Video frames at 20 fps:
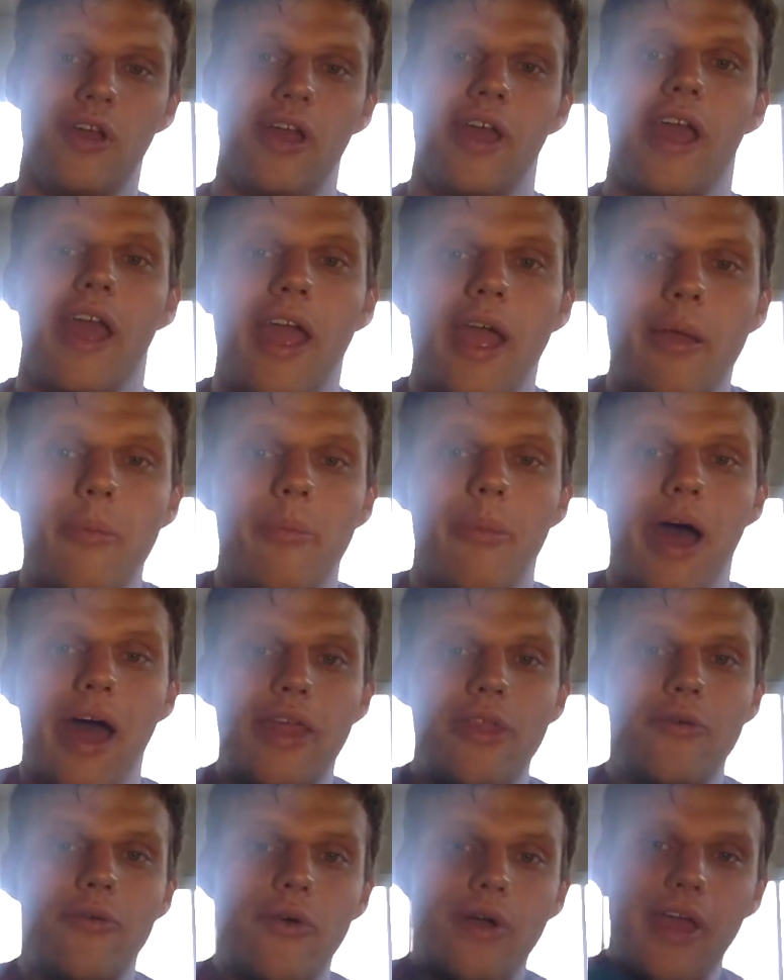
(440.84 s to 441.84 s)
And by
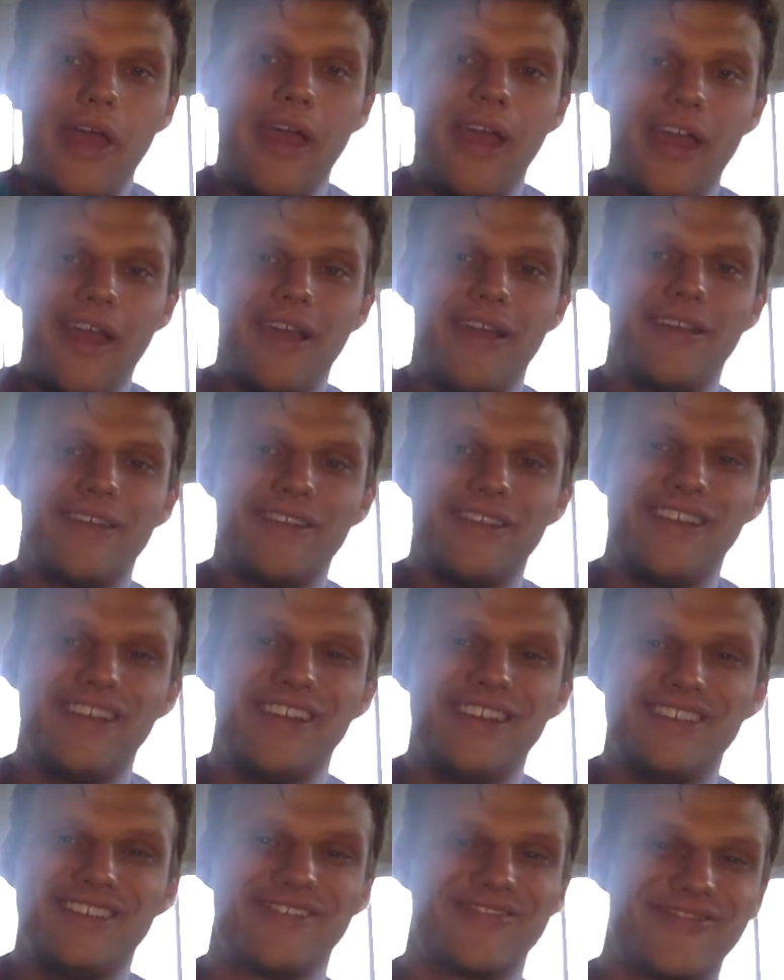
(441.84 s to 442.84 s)
the way,
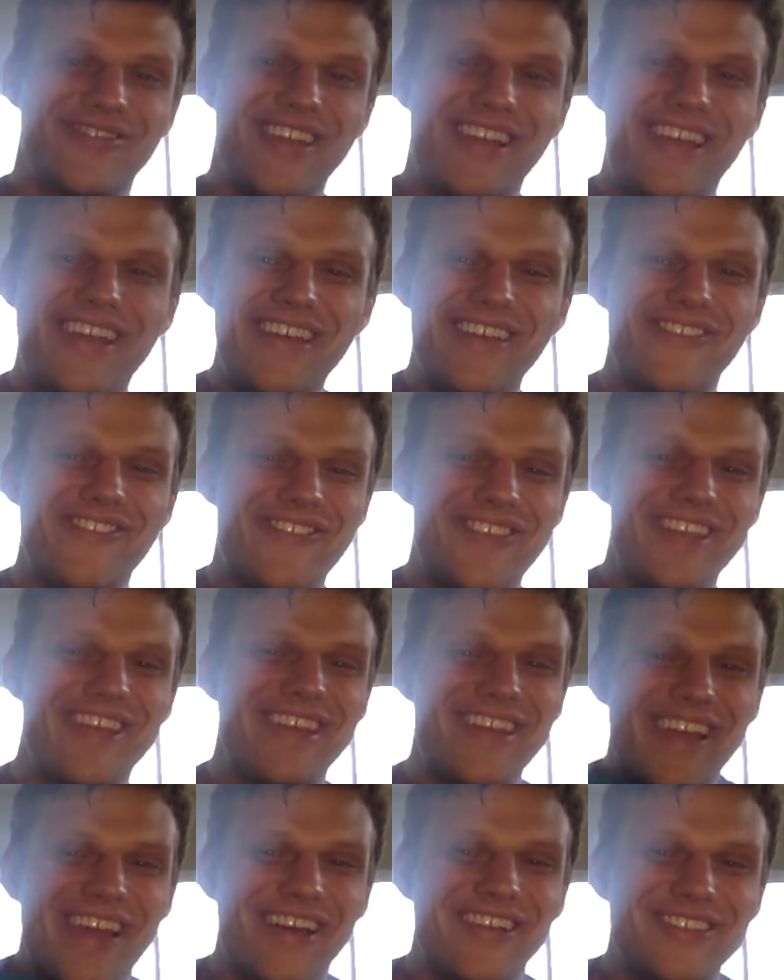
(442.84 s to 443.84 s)
speaking of
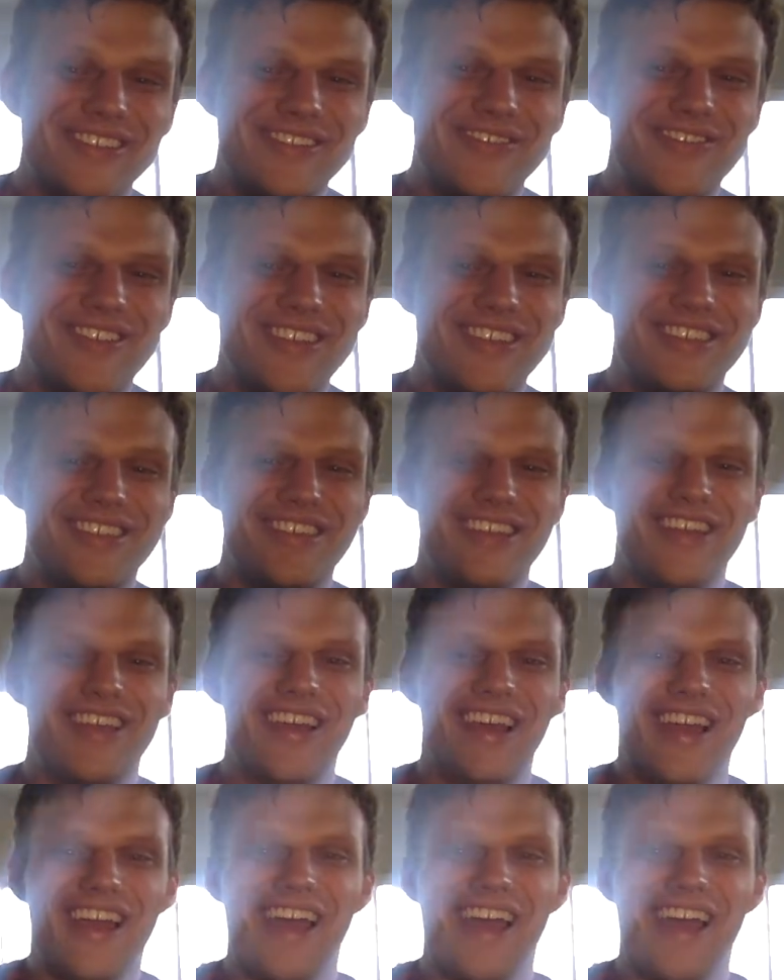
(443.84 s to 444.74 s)
being LGBT,